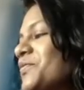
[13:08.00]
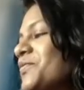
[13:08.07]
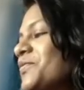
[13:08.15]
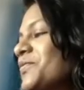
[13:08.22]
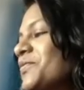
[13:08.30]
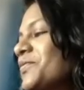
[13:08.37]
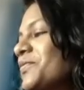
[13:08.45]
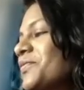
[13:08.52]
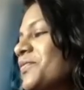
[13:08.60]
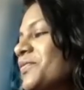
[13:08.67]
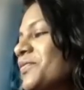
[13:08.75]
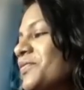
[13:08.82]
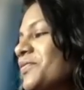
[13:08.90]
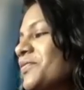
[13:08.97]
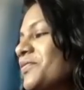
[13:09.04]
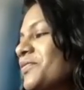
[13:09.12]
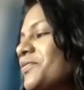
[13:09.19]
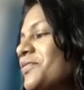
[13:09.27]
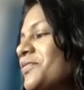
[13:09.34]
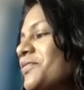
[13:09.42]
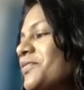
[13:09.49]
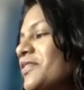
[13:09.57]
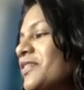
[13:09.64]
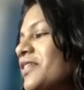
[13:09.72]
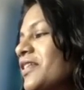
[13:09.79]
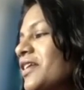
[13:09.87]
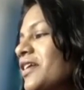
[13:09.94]

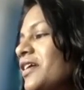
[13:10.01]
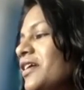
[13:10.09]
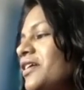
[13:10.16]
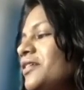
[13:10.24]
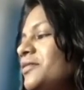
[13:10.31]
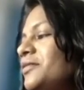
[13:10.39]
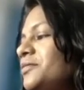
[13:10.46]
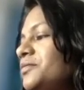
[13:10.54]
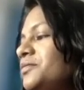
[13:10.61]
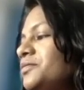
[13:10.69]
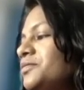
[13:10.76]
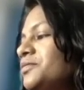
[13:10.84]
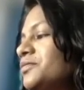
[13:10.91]
Nobody speaks.